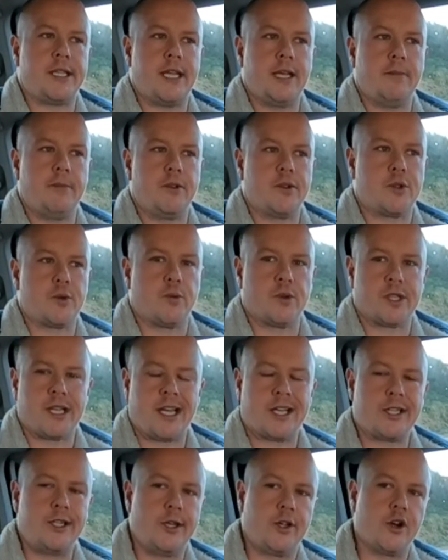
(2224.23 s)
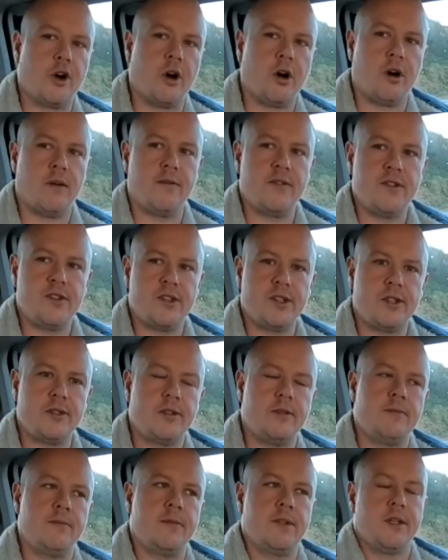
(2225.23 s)
tables there was actually carvings
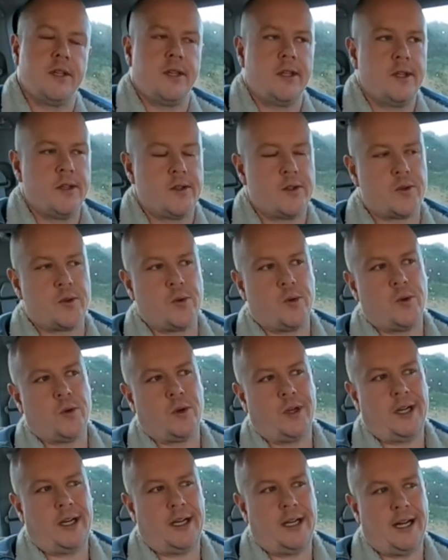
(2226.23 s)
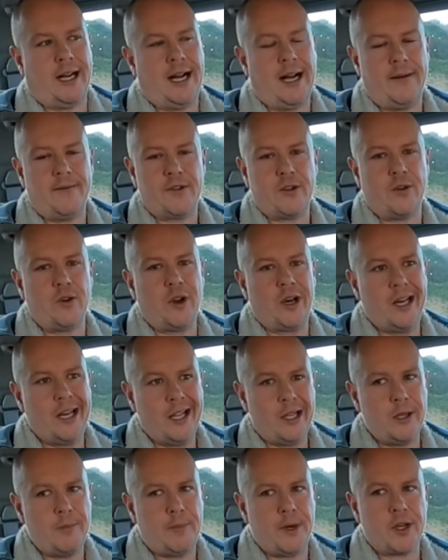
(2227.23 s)
in them. So I have done a
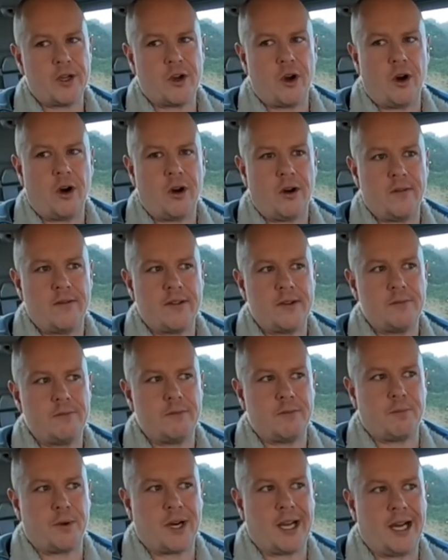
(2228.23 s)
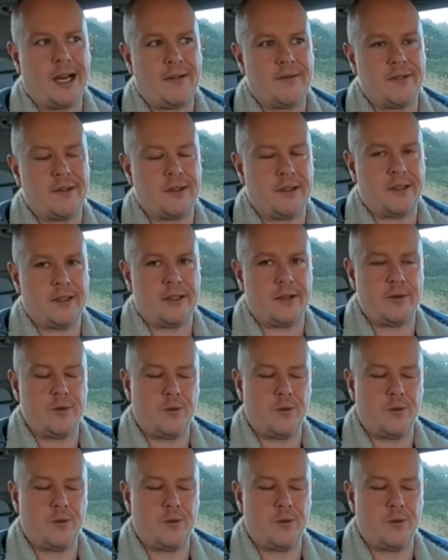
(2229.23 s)
little bit of carving, but I haven't,